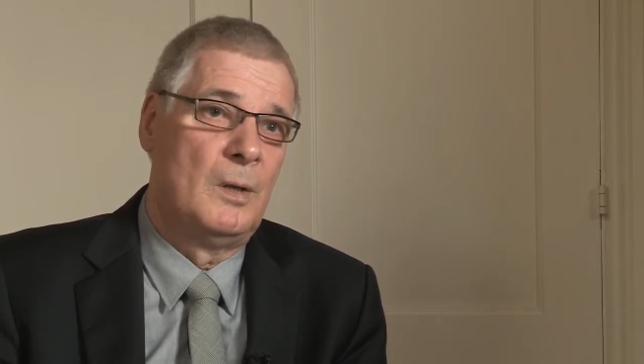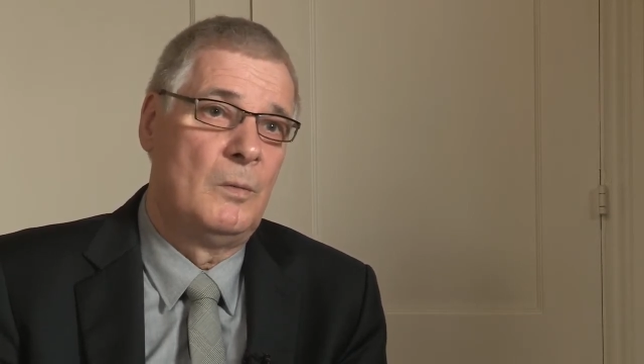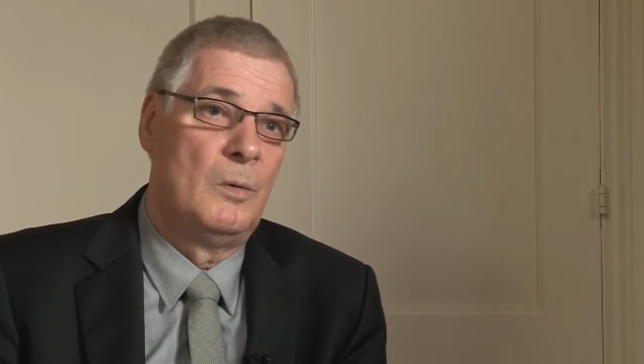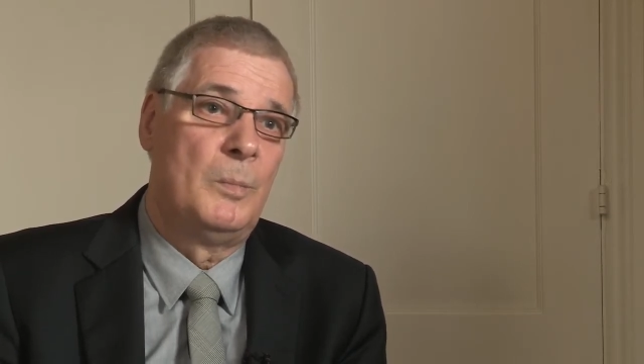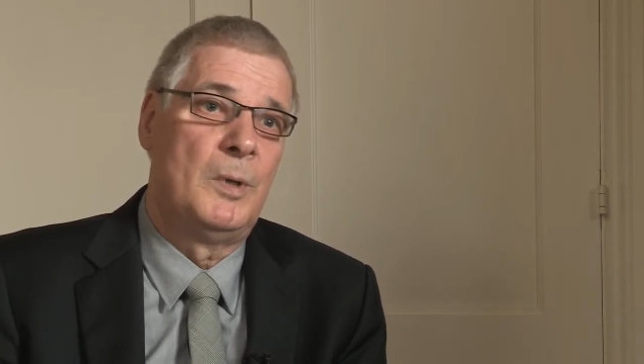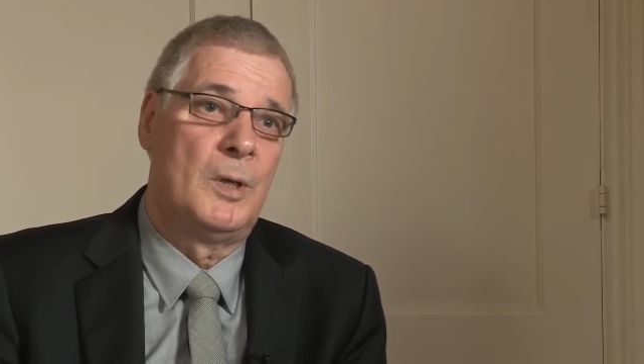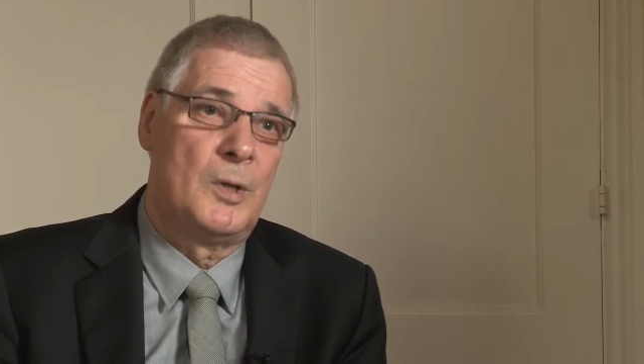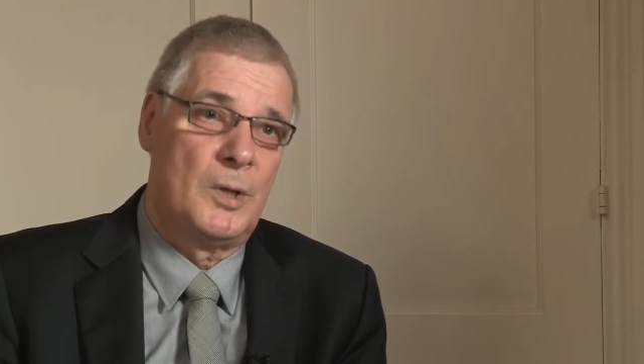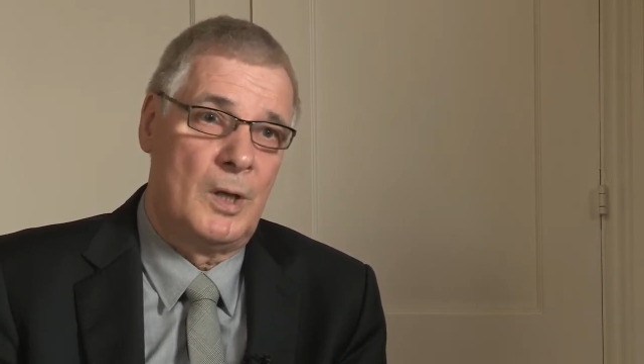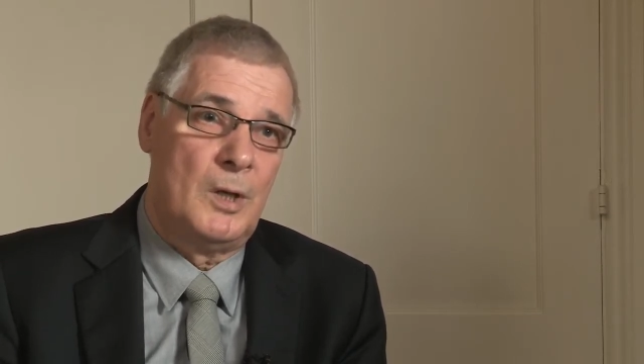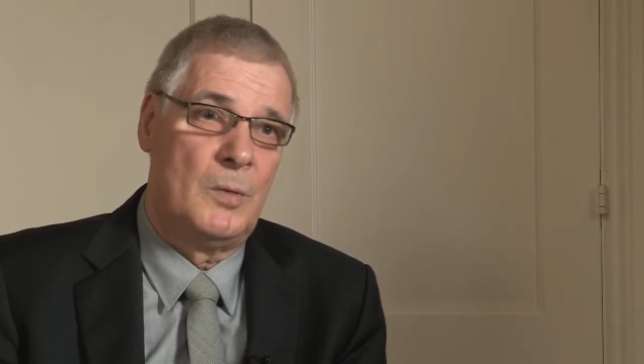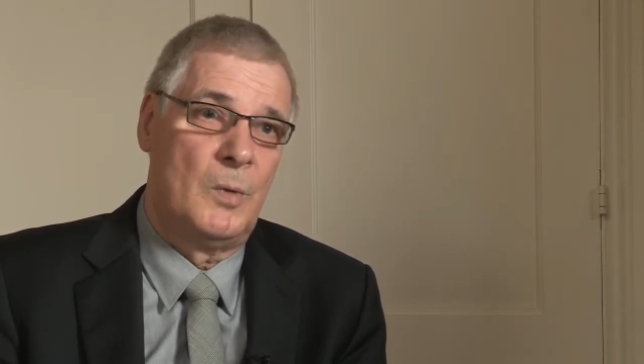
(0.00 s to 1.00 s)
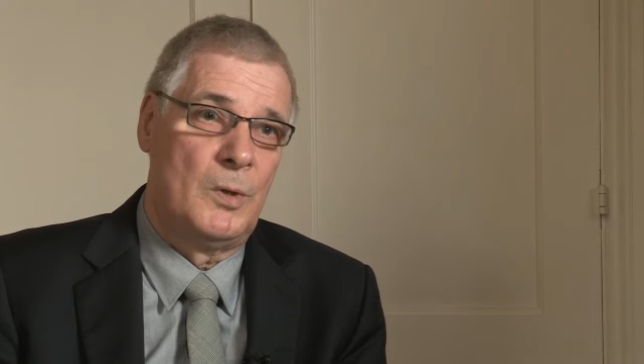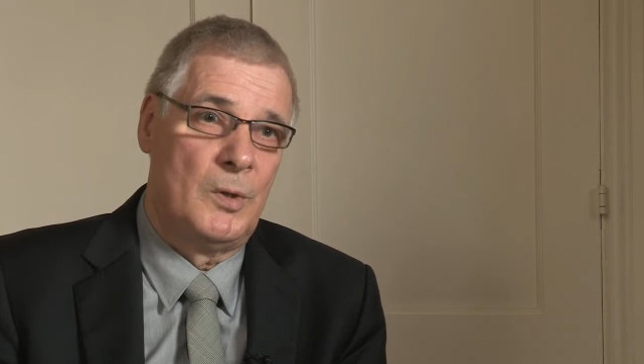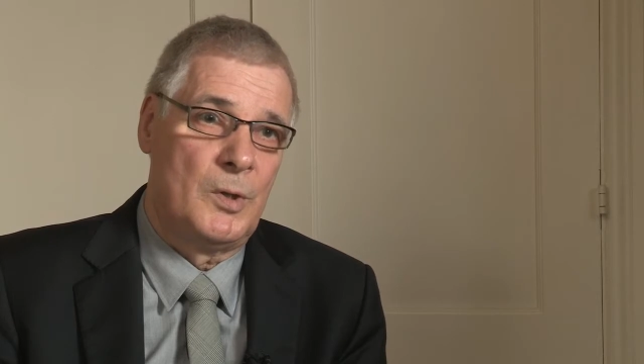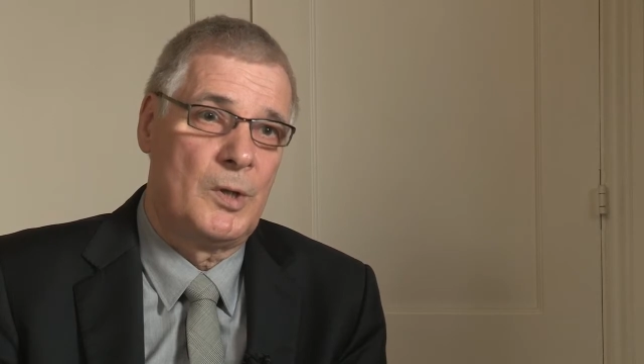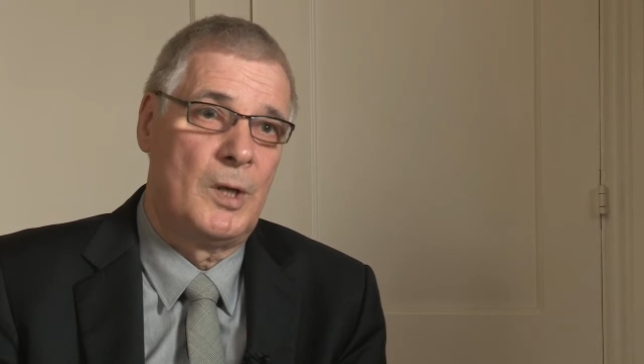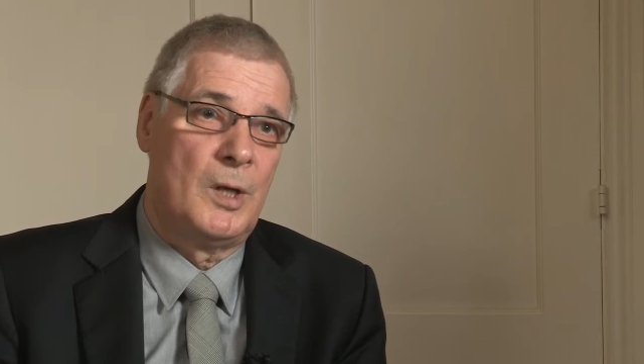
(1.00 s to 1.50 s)
will be at stage 1 or
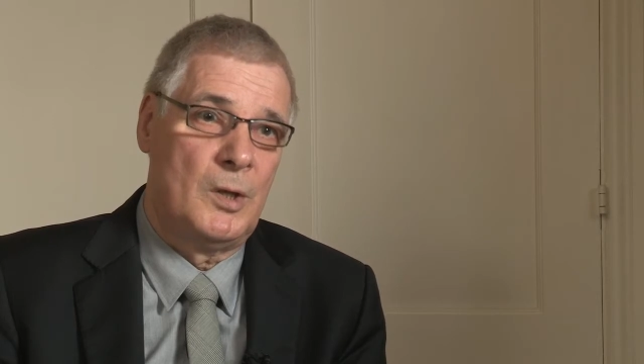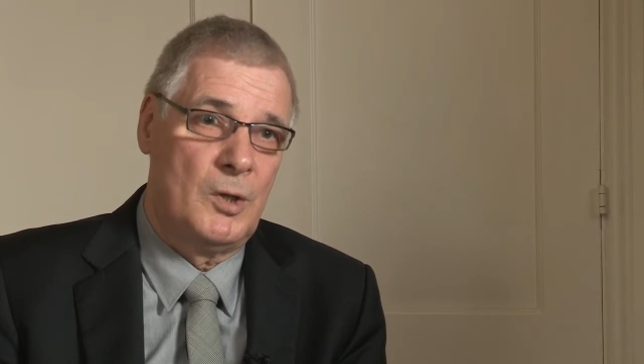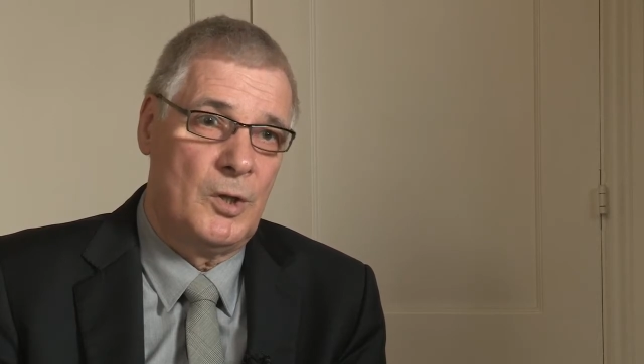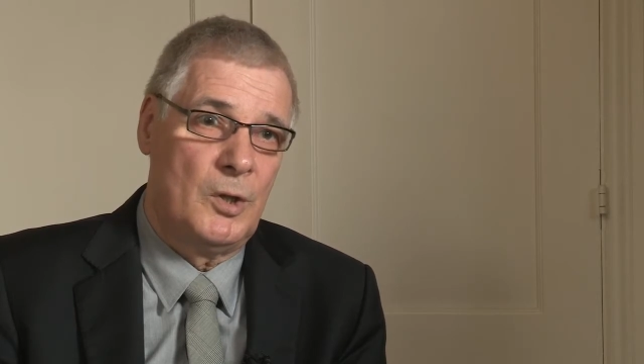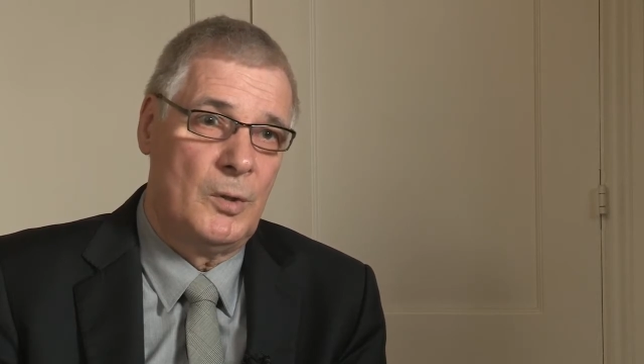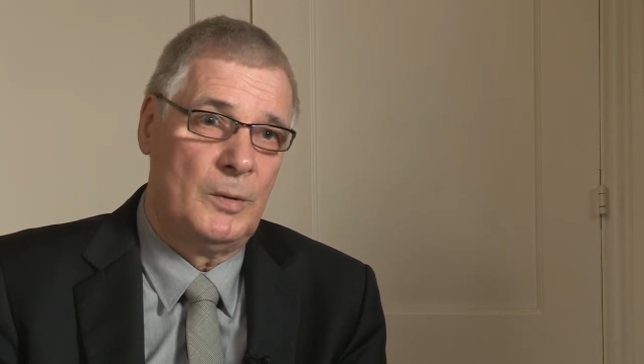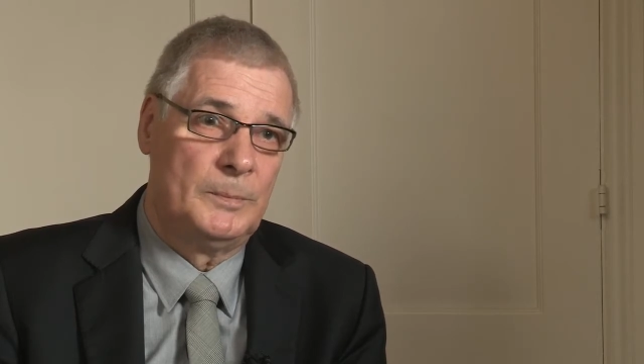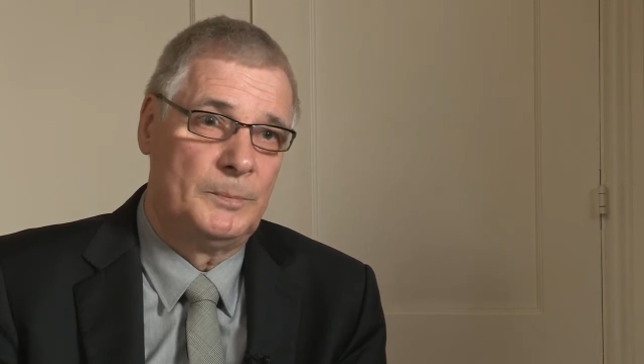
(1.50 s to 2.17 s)
stage 2,